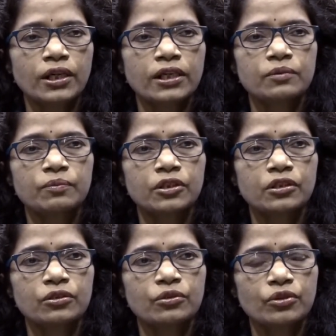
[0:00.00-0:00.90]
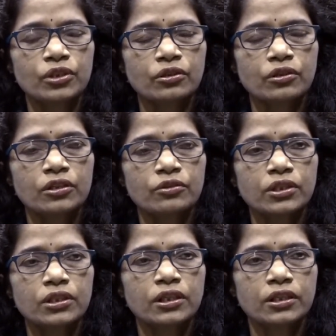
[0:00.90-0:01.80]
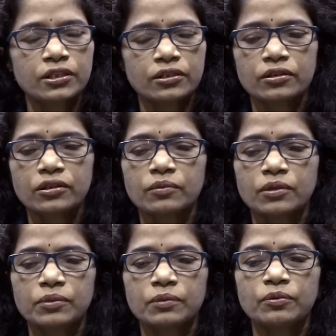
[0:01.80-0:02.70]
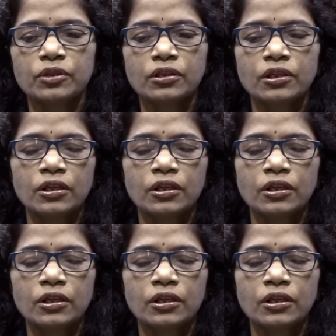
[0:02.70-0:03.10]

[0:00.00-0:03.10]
as per the socio-cultural conditions of the people,